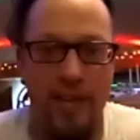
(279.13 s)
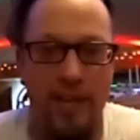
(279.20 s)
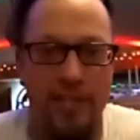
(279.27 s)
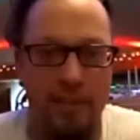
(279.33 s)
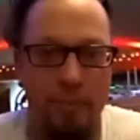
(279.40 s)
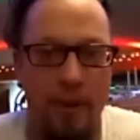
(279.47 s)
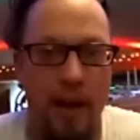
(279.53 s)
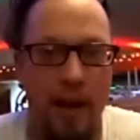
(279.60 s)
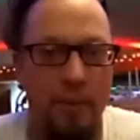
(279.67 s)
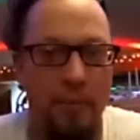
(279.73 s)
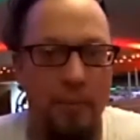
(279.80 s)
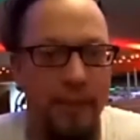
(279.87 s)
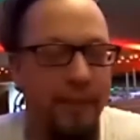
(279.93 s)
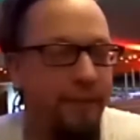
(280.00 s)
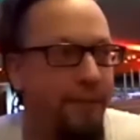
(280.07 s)
in
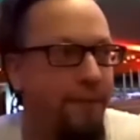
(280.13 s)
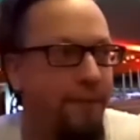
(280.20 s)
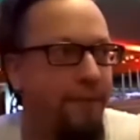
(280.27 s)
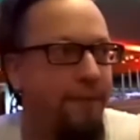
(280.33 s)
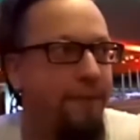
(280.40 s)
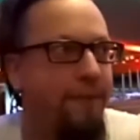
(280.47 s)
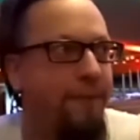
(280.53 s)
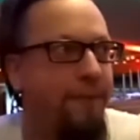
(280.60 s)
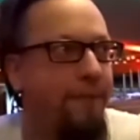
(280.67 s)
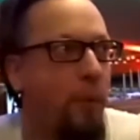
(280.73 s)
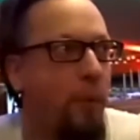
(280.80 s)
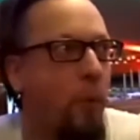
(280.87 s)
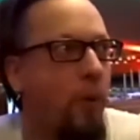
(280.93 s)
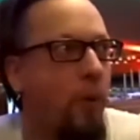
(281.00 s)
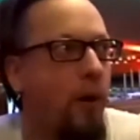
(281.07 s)
probably 4
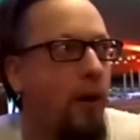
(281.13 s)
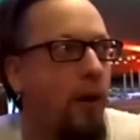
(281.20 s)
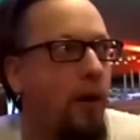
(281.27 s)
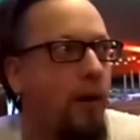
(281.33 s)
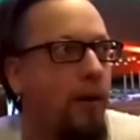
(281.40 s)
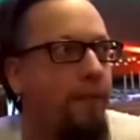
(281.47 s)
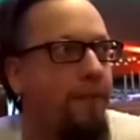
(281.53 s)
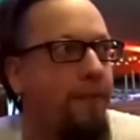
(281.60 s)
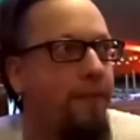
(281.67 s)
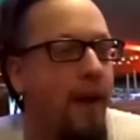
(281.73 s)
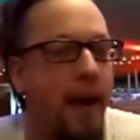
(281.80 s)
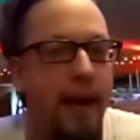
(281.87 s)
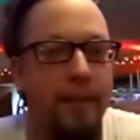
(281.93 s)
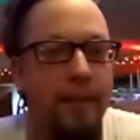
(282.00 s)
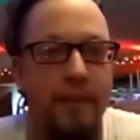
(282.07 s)
or
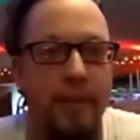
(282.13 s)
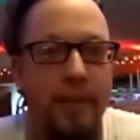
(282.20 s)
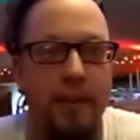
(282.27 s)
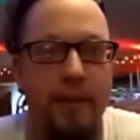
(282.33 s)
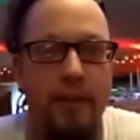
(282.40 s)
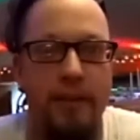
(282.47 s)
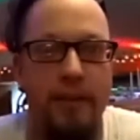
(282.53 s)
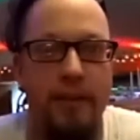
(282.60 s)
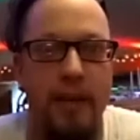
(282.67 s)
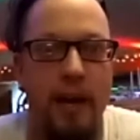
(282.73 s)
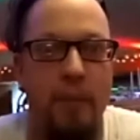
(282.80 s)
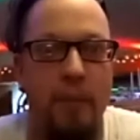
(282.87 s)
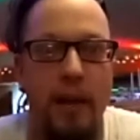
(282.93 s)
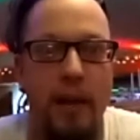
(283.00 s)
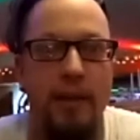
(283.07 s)
5 years now,
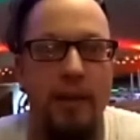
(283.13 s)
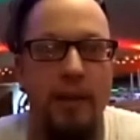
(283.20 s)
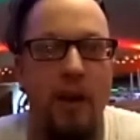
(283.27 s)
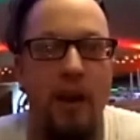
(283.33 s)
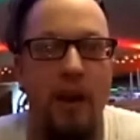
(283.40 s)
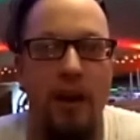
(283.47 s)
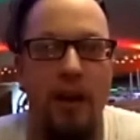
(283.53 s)
maybe longer.